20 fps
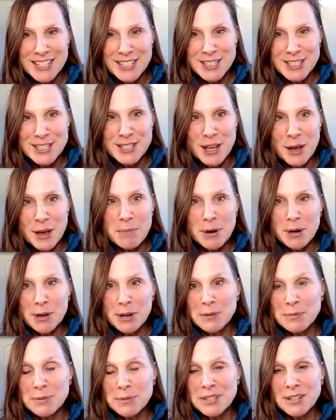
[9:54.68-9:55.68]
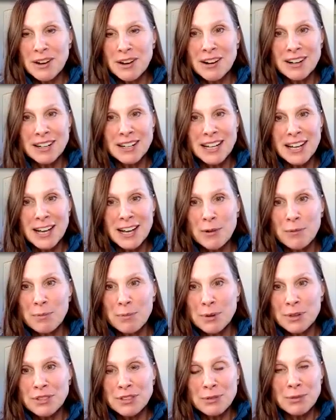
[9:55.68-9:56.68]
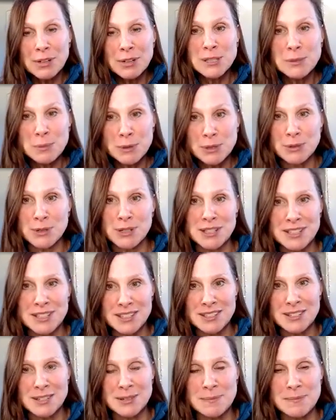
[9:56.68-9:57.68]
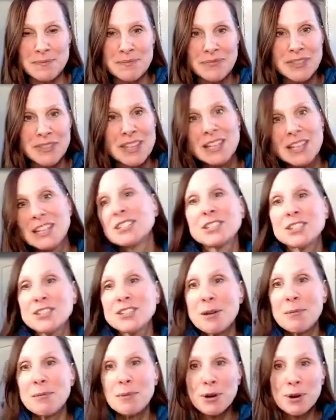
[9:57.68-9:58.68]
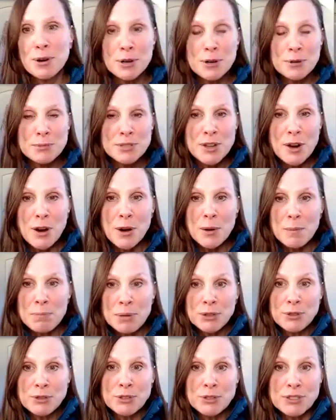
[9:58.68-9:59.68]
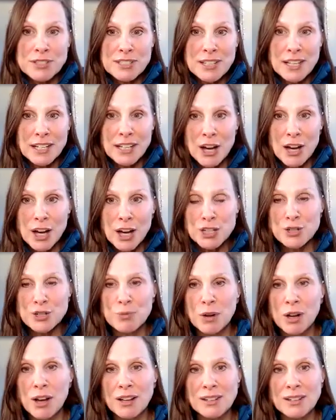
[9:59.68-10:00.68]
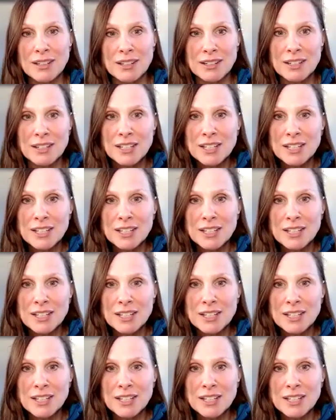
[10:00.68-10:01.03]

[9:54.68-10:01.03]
Some herbs are going to help with the respiratory system. Some herbs are builders, like ashwagandha.